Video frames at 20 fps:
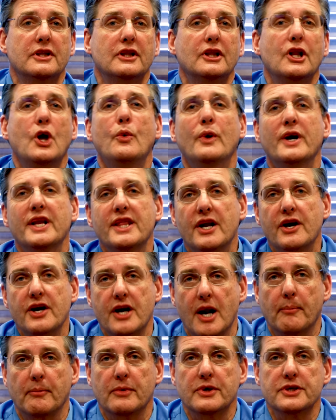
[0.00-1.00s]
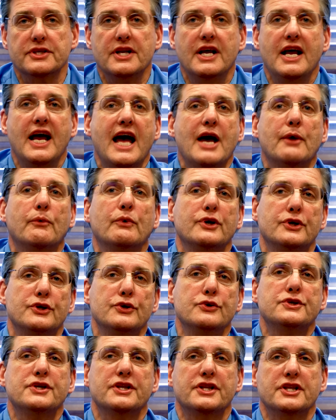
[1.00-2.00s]
lowering their numbers and
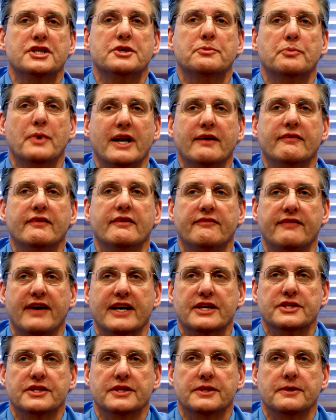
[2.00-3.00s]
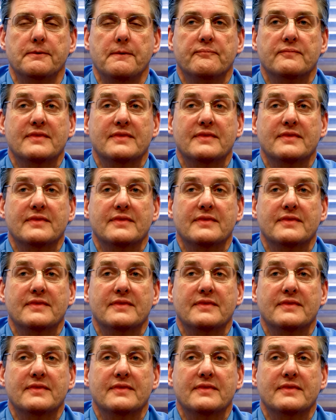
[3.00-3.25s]
reducing the spread of infection.